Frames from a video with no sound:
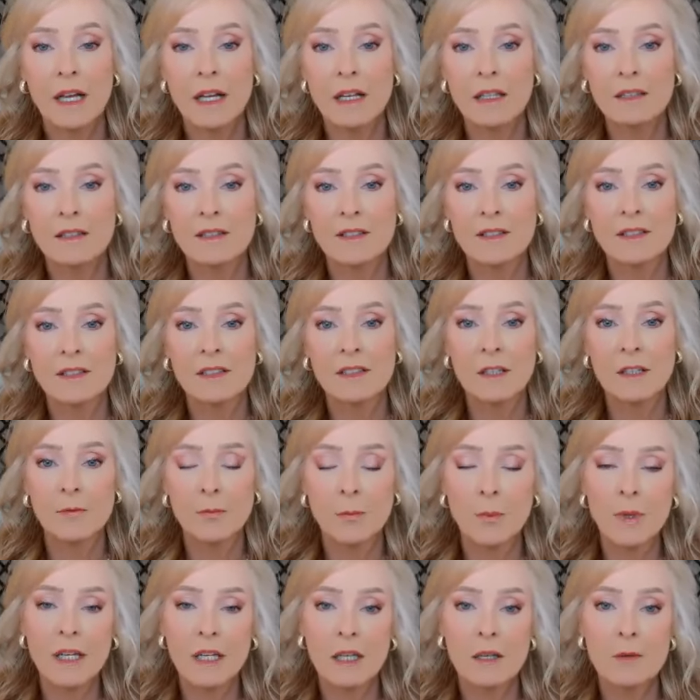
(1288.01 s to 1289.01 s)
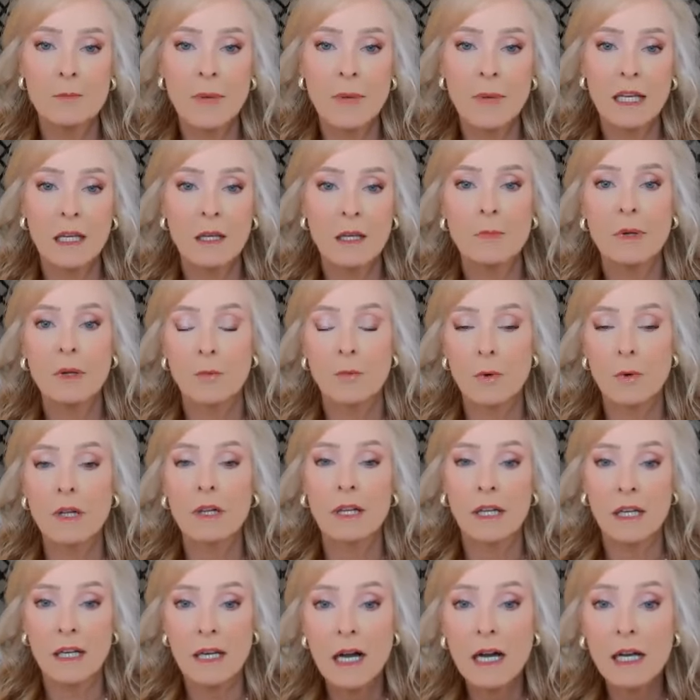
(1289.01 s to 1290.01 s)
And if we can make it be
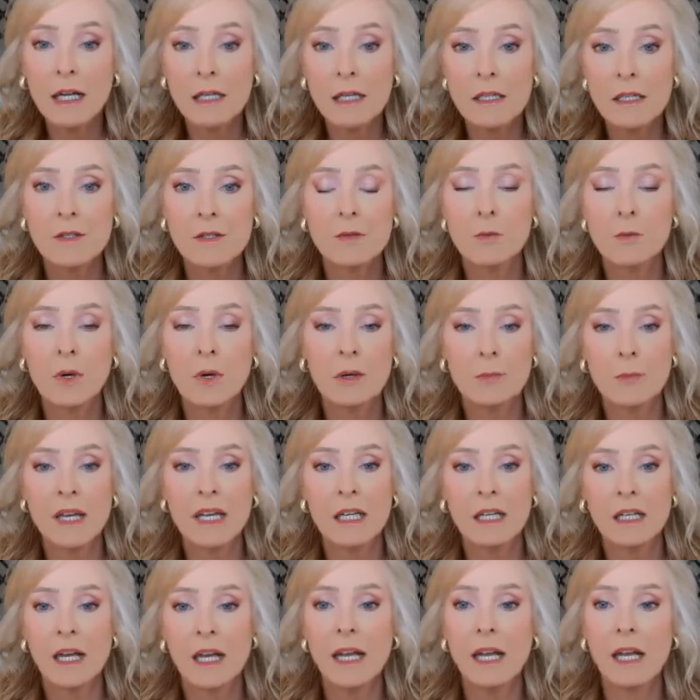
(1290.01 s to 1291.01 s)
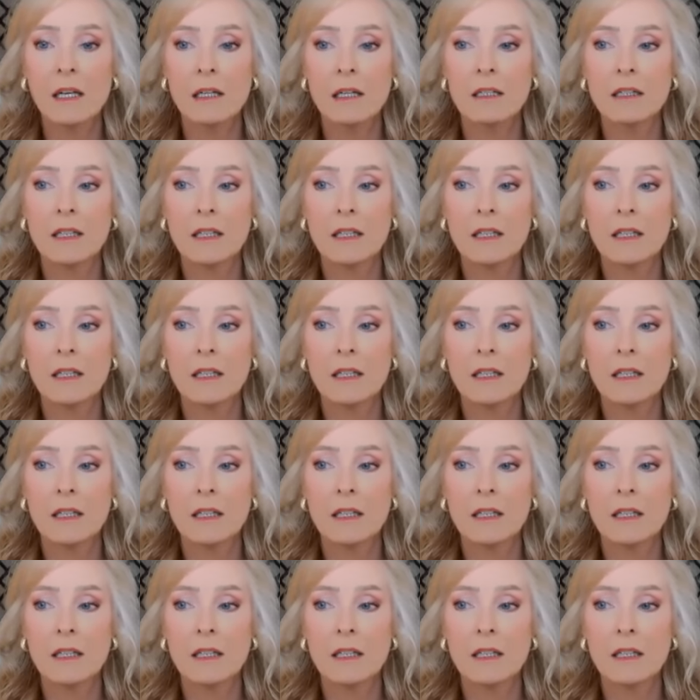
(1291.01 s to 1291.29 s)
really nice and well maintained,